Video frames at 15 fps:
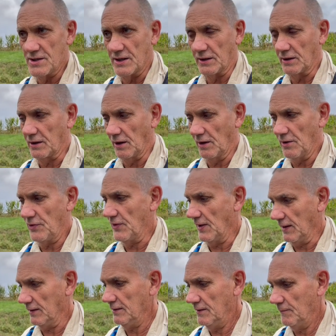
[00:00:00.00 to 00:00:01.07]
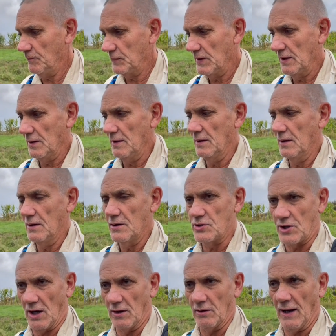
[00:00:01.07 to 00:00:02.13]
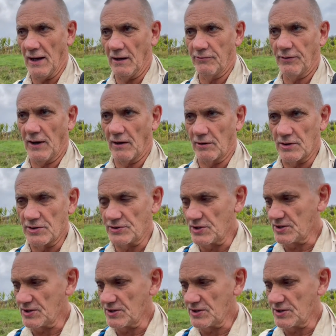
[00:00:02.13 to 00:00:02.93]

in Galicia show how far it is to